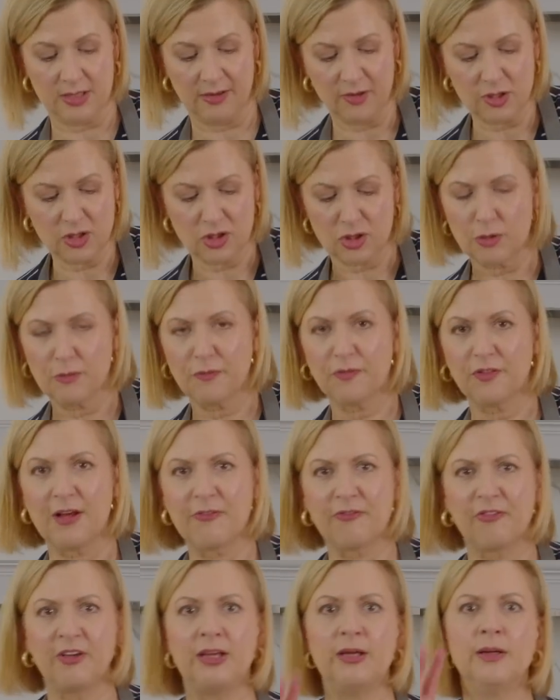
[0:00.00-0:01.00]
If it's too
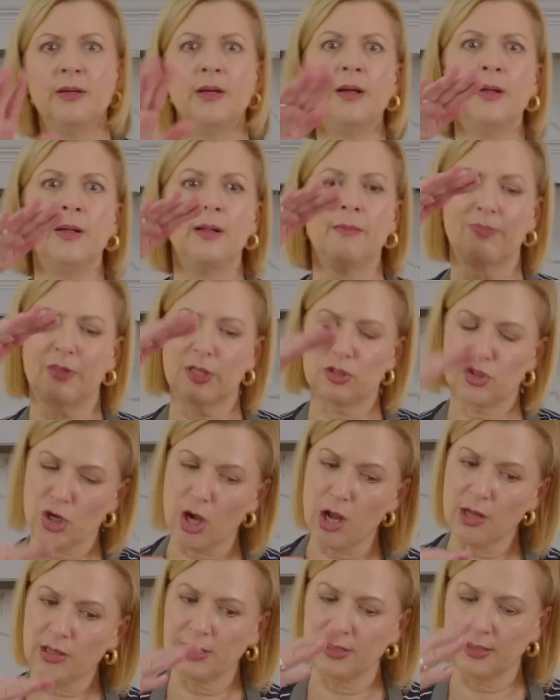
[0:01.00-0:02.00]
fluffy, the
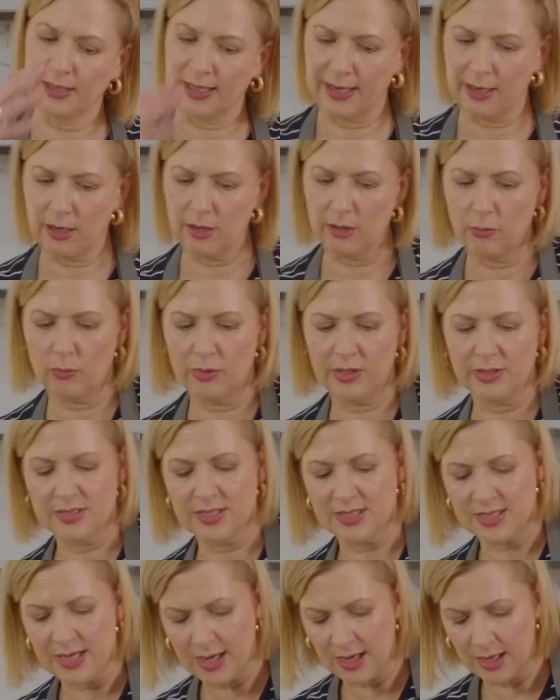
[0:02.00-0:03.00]
chocolate layer will
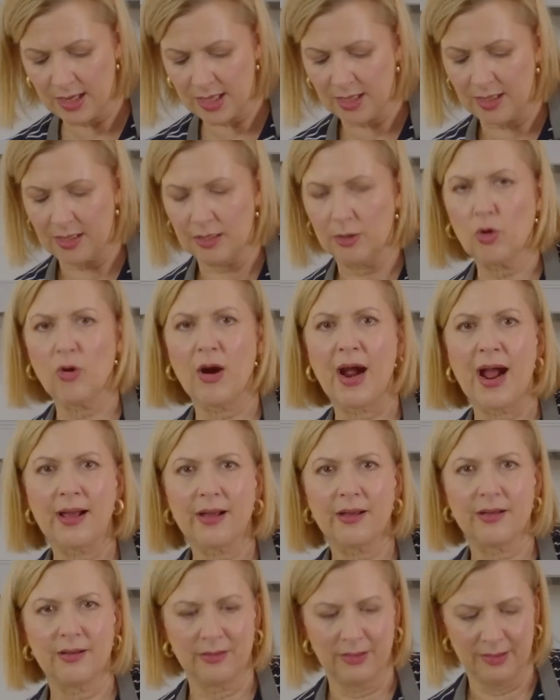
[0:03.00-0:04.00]
sink and
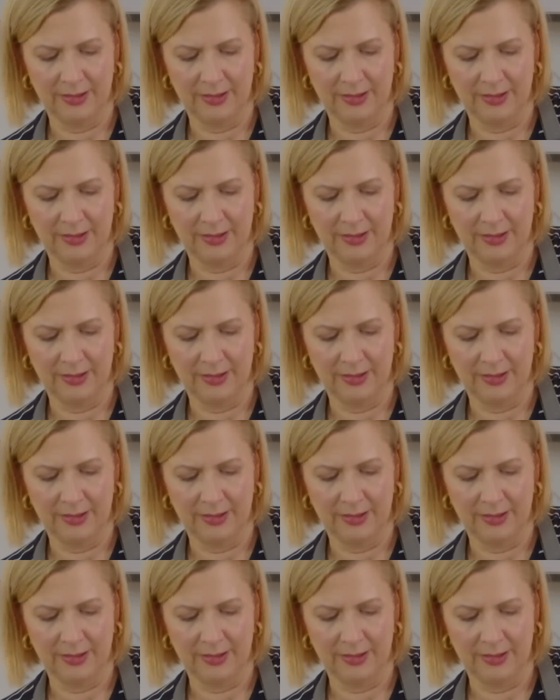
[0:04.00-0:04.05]
crack,